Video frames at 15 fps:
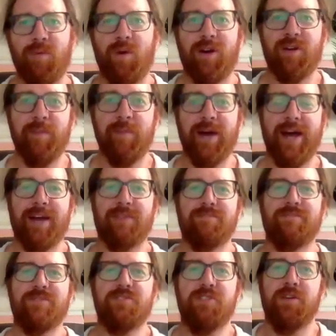Welcome back.
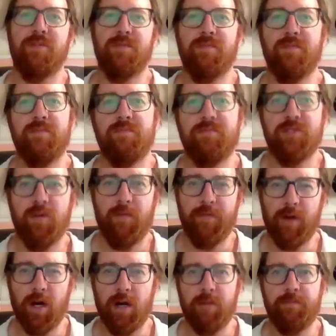So
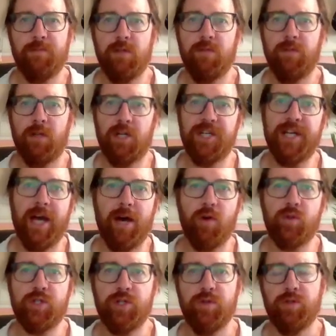far, you've learned
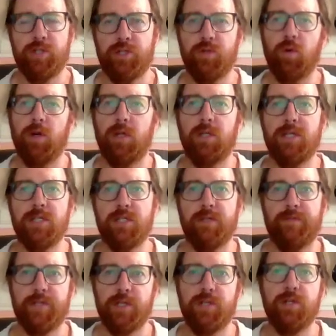how to store a list
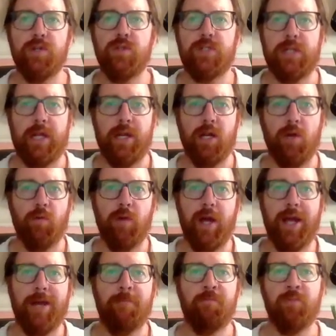of to-dos in an
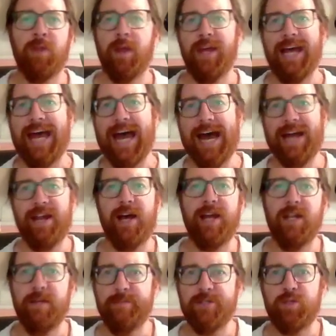array, add
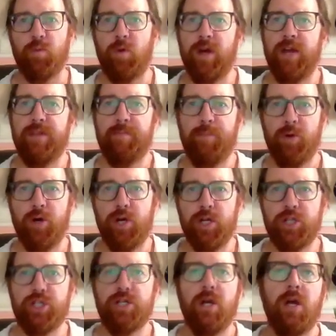items with
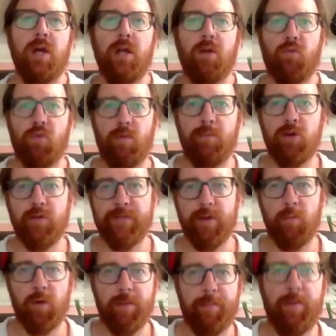push, remove
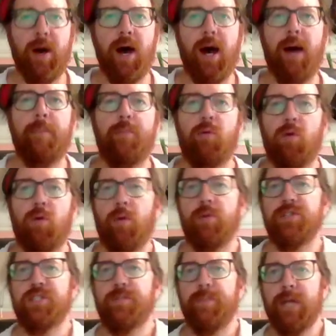them with pop or
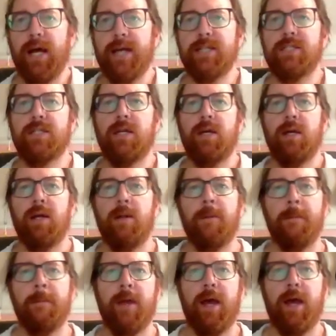with splice.
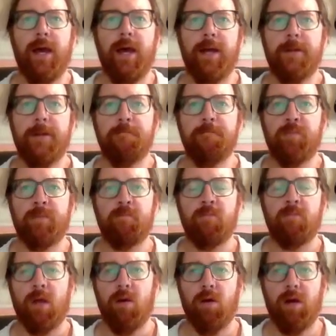And
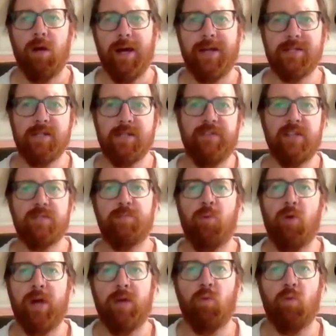as of this
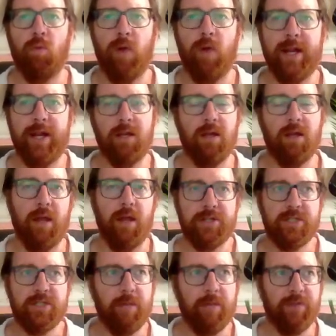point, we're writing a lot of the
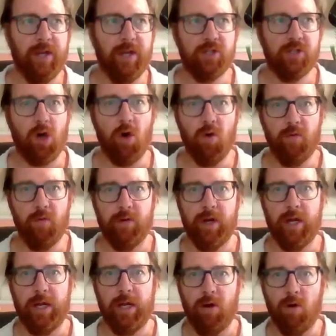same things over
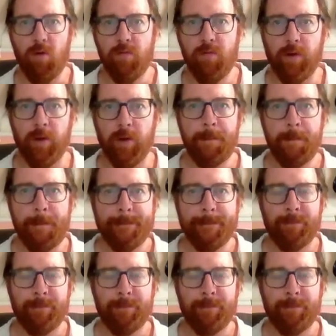and over.